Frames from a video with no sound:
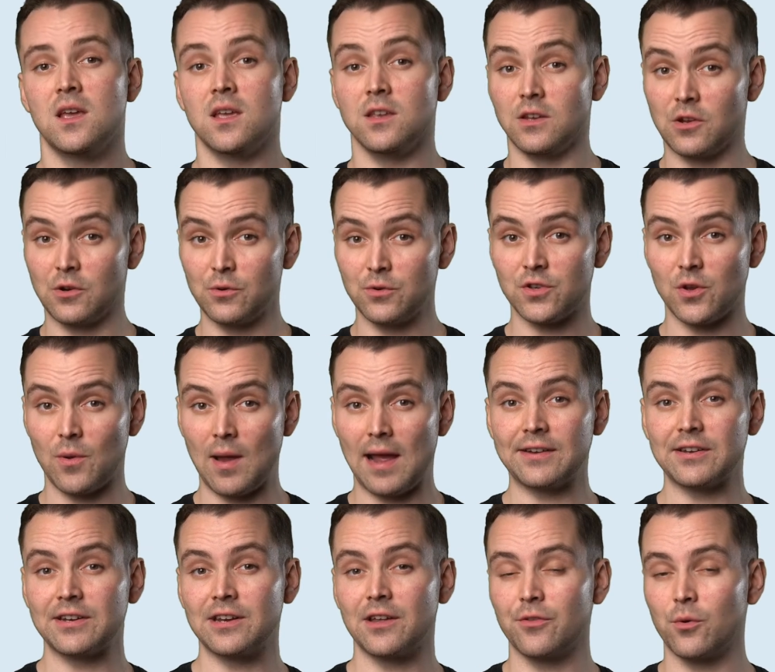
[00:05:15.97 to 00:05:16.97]
You can also
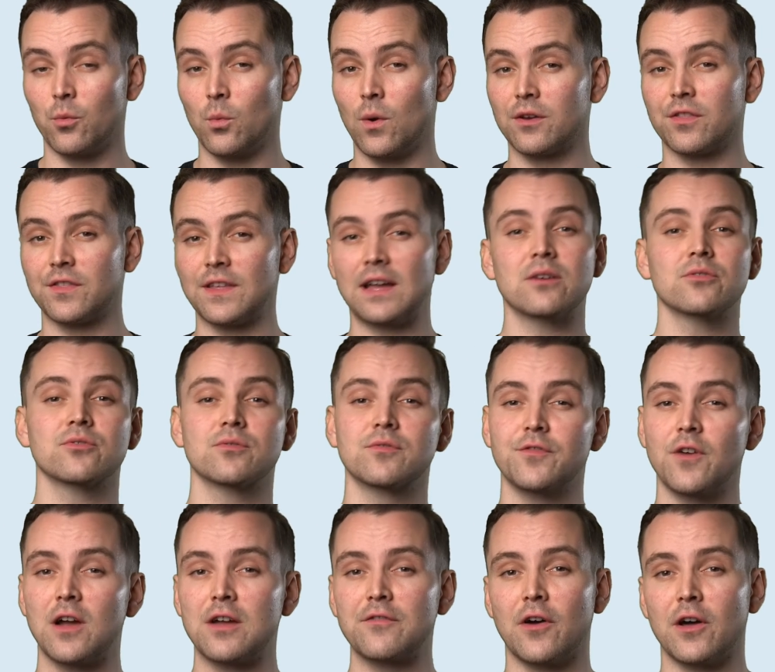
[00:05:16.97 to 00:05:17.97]
add another
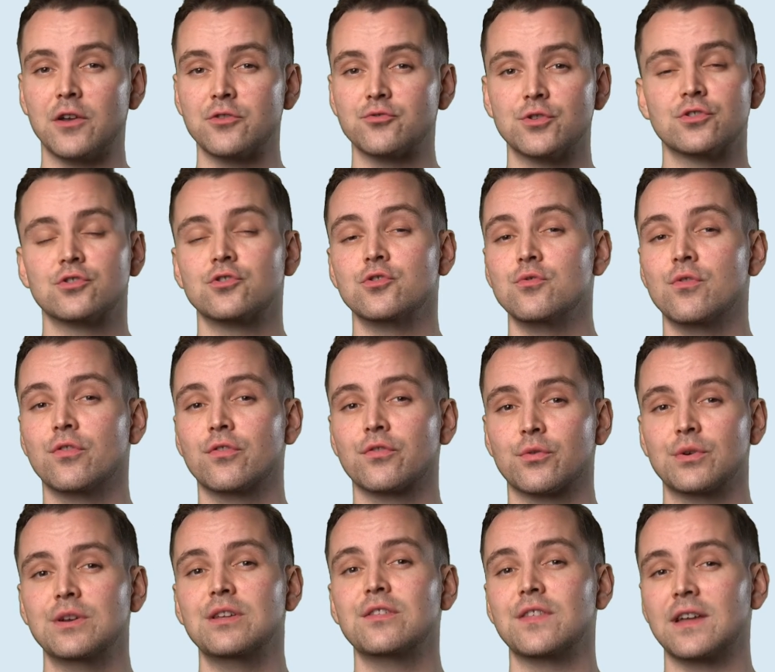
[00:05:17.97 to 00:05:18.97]
£1,500 to
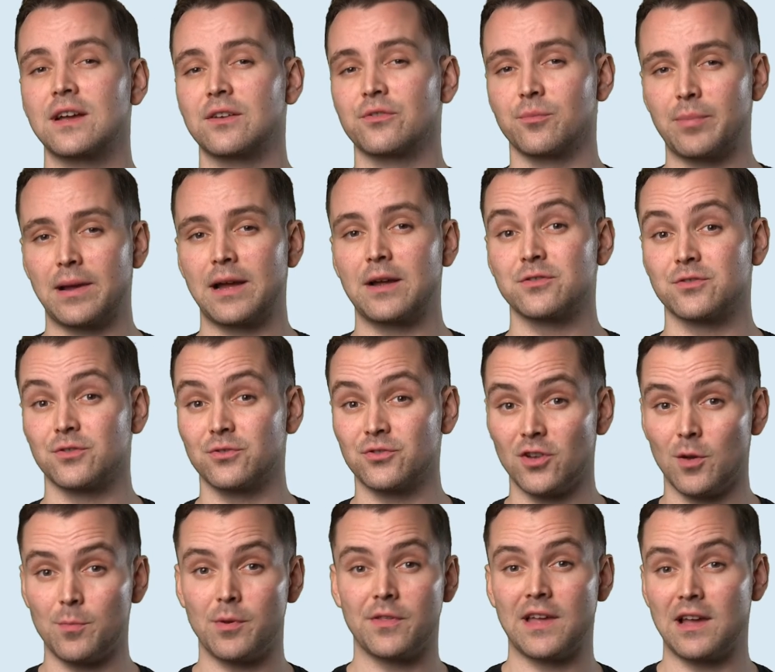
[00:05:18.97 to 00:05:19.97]
£3,000 on
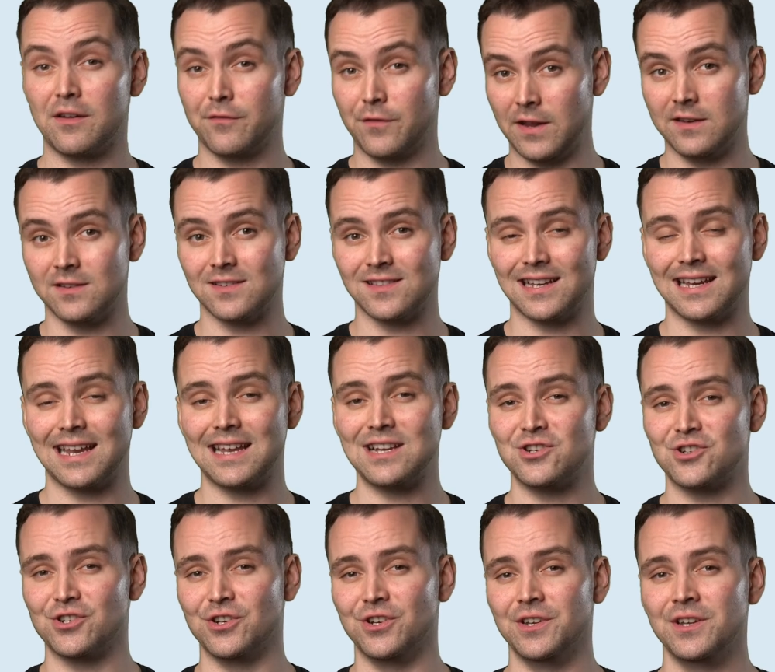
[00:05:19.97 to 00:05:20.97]
top of that for
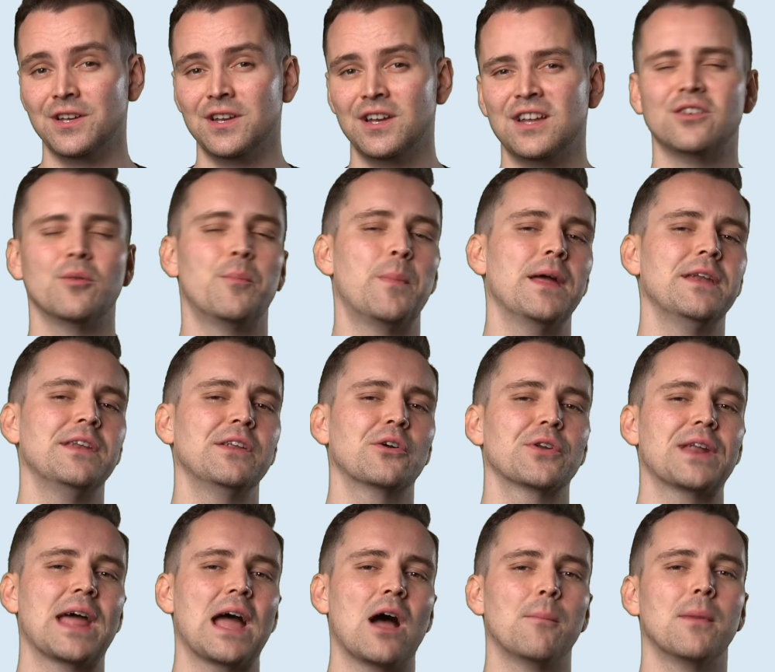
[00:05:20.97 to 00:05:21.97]
installation, depending
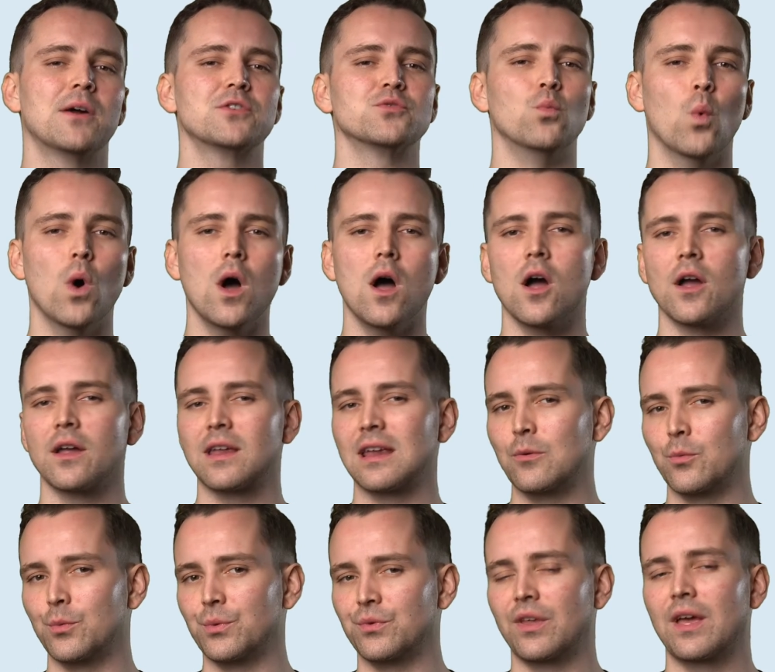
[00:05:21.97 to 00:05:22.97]
on how much work
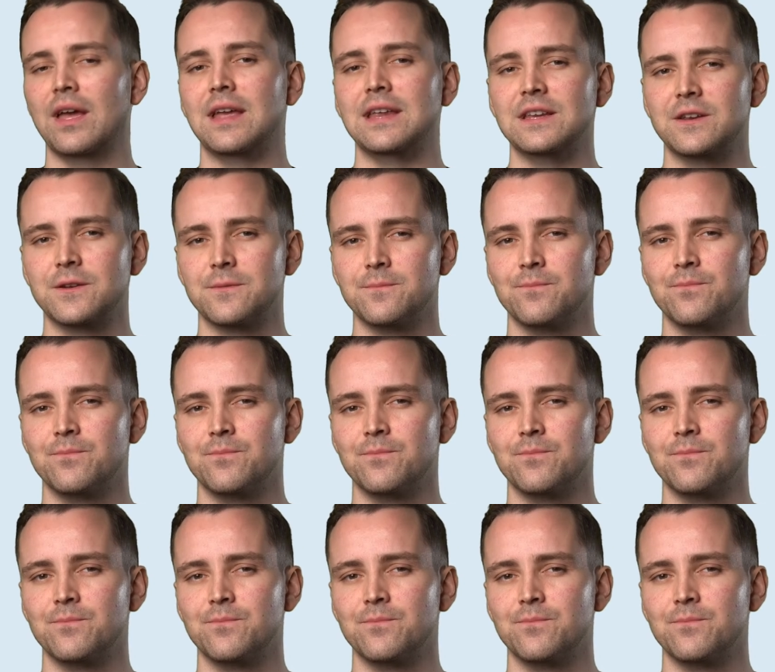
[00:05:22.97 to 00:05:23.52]
it will take.